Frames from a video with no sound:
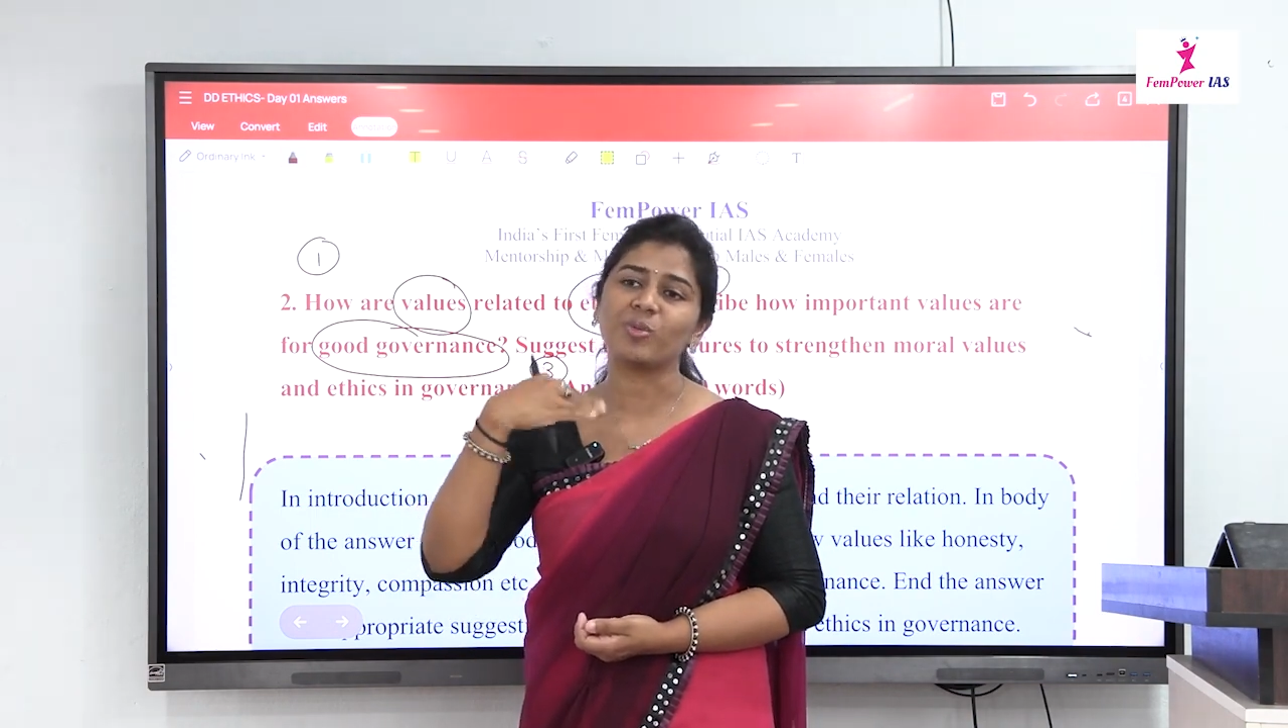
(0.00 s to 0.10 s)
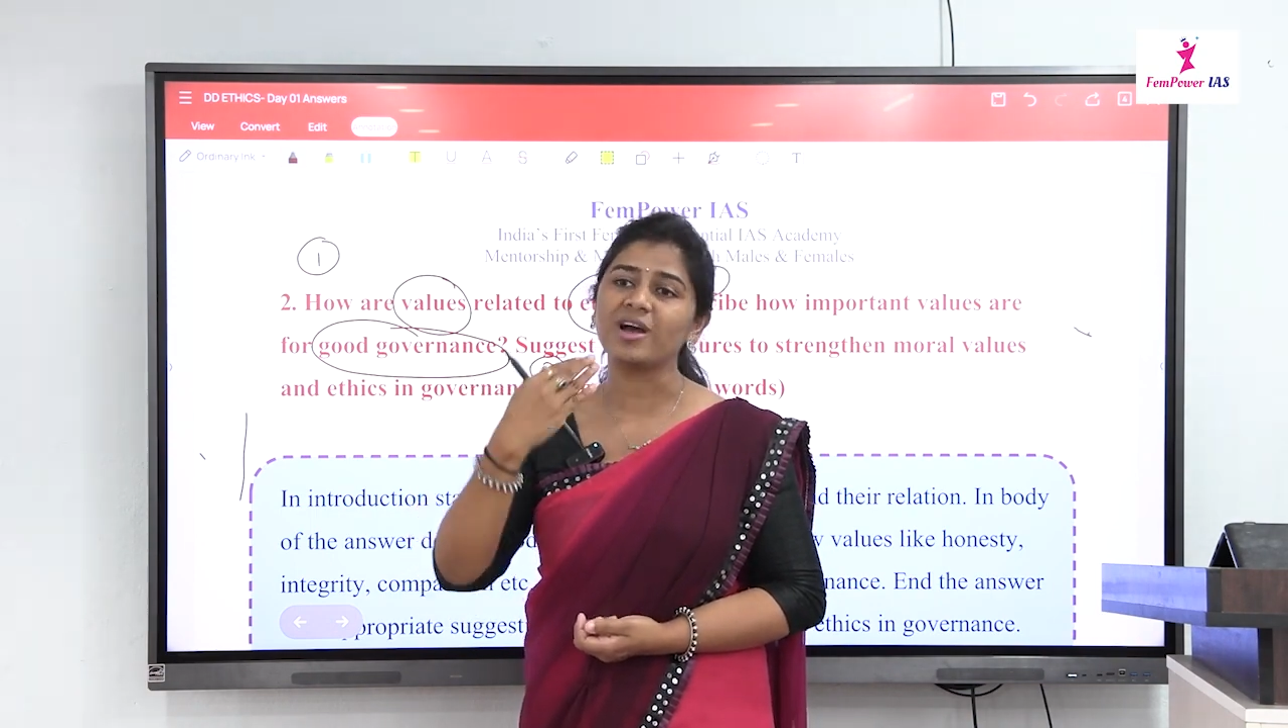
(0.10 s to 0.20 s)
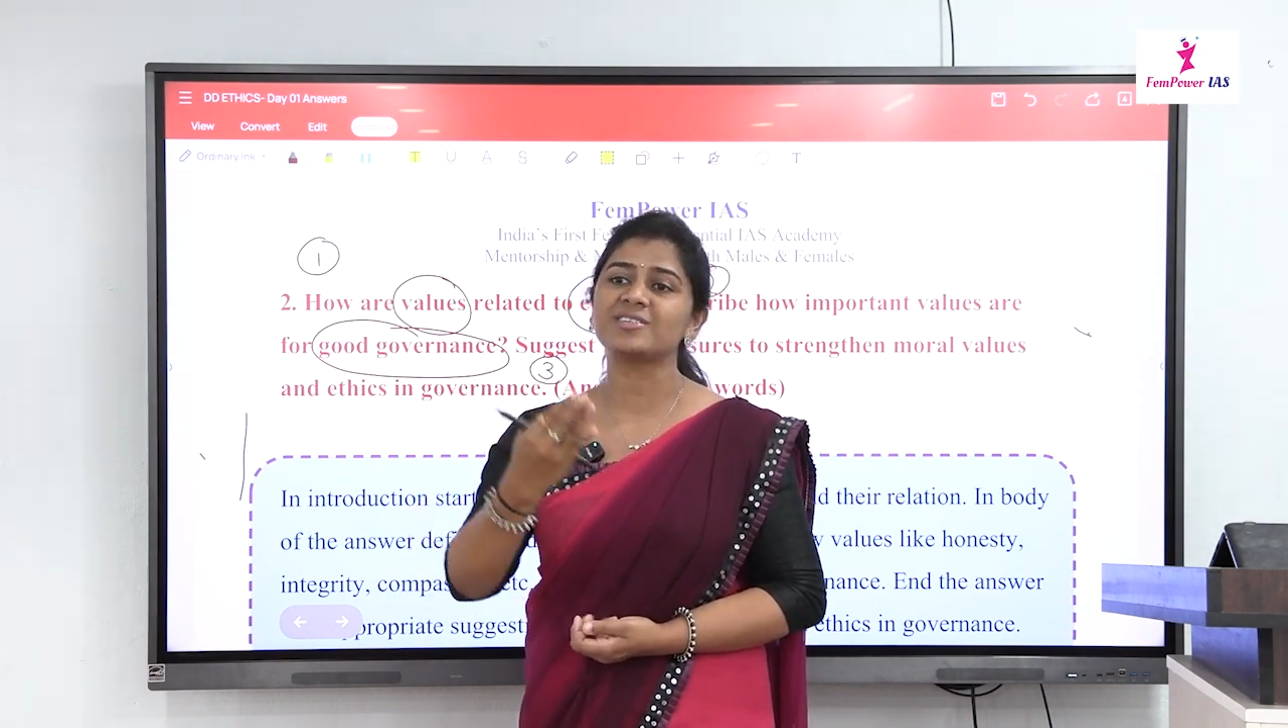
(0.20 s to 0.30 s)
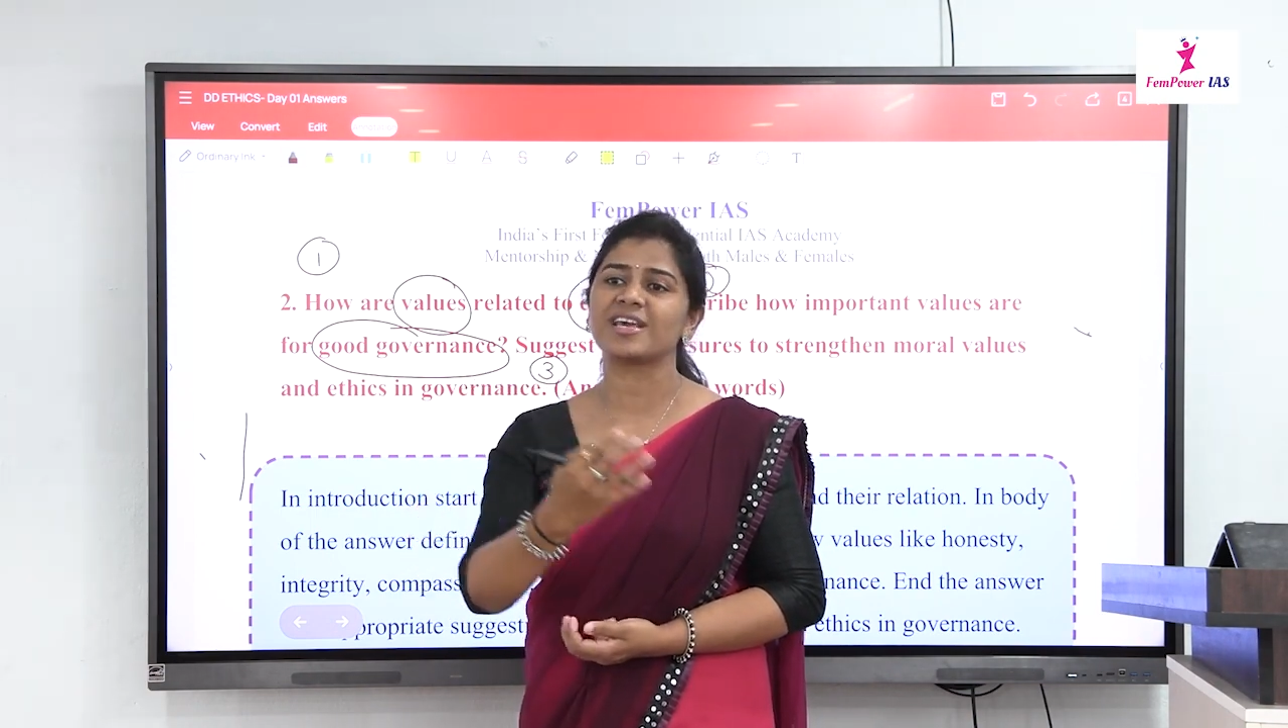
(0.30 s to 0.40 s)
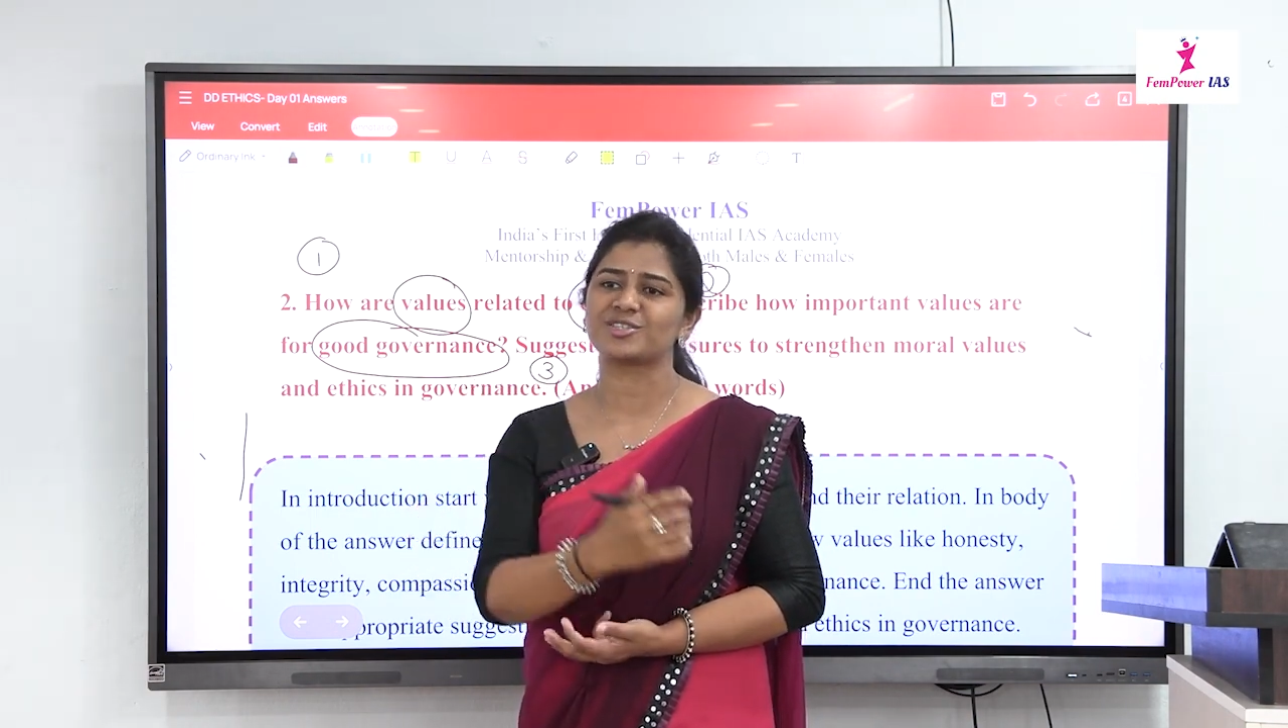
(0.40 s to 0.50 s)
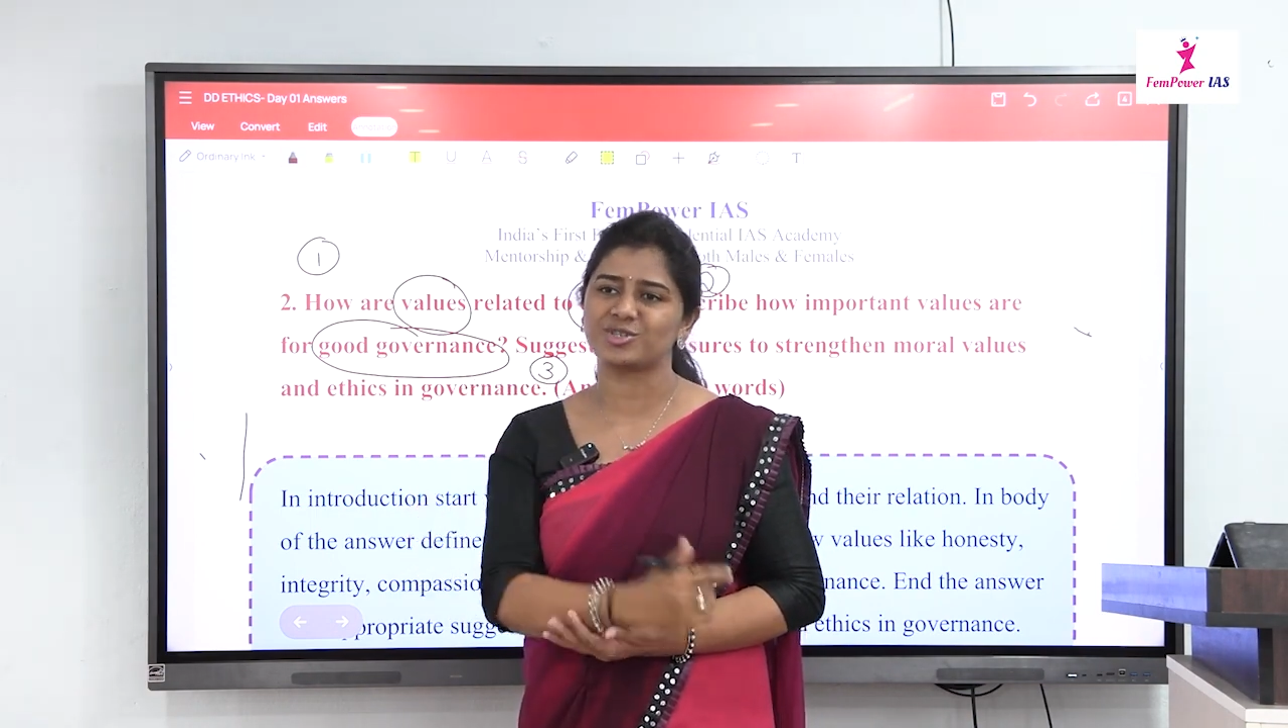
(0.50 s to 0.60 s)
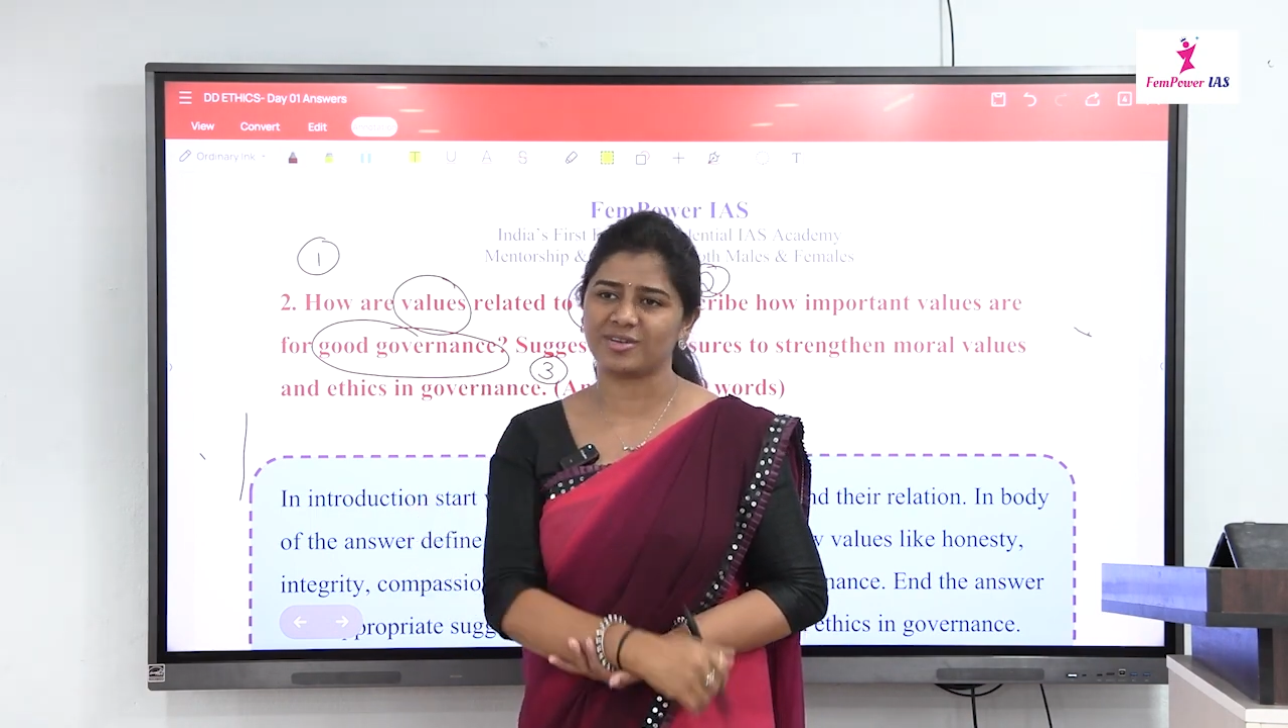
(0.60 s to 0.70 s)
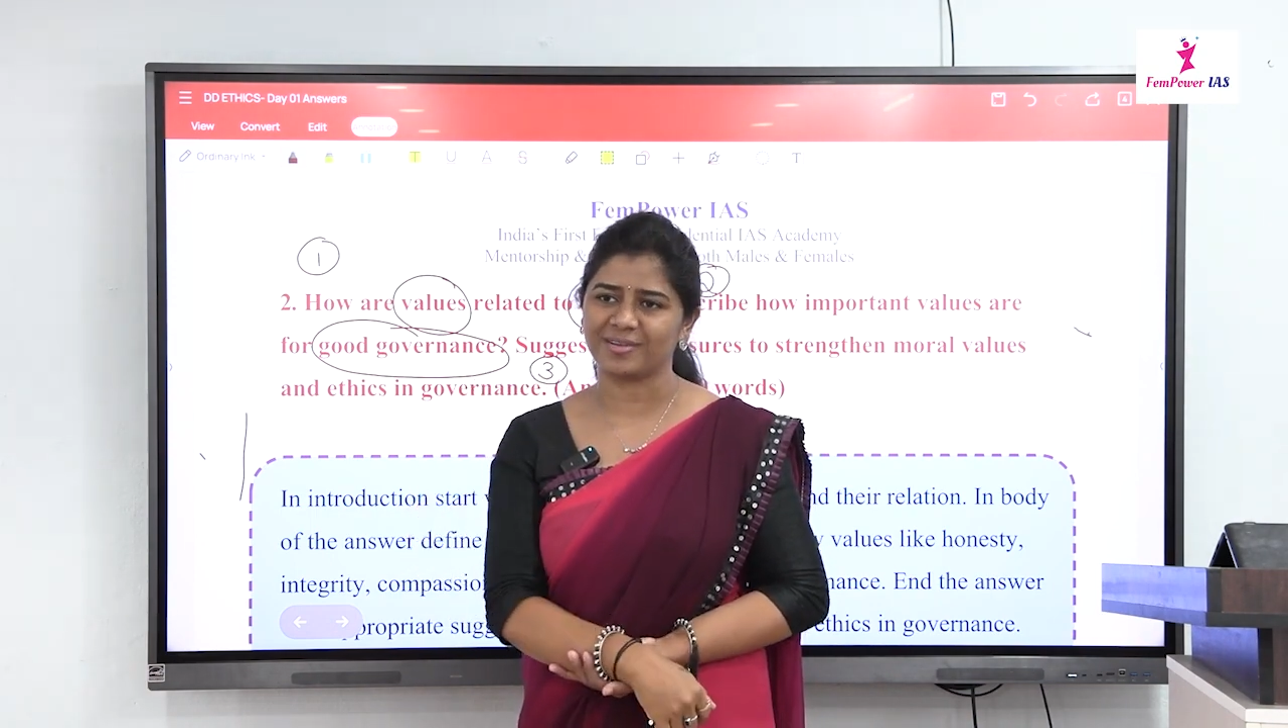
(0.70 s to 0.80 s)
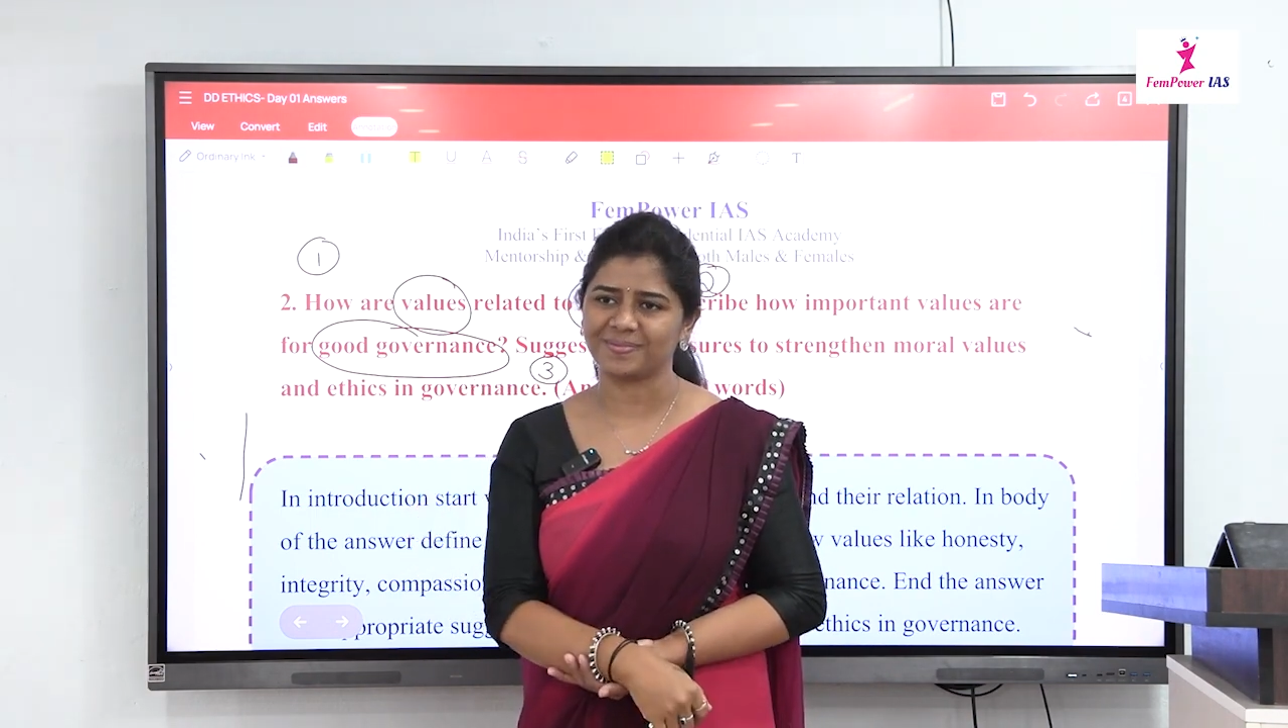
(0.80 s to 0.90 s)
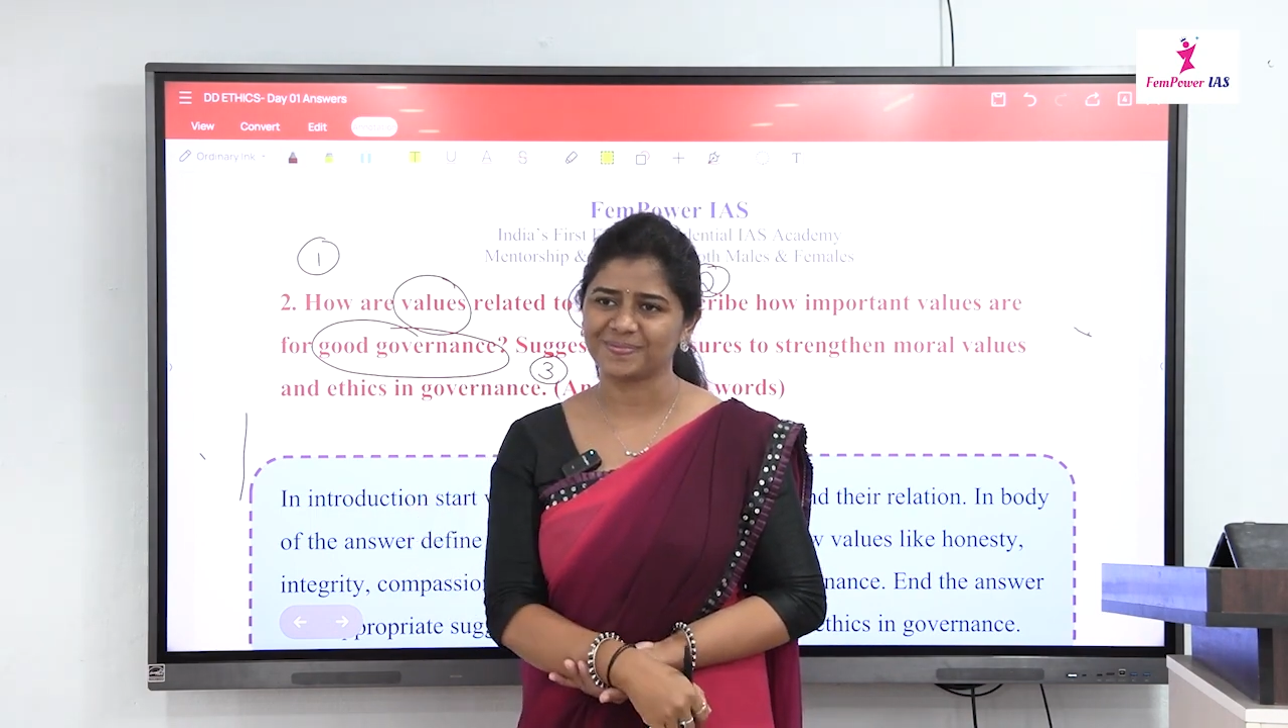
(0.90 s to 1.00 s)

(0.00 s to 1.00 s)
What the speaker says: marks extra.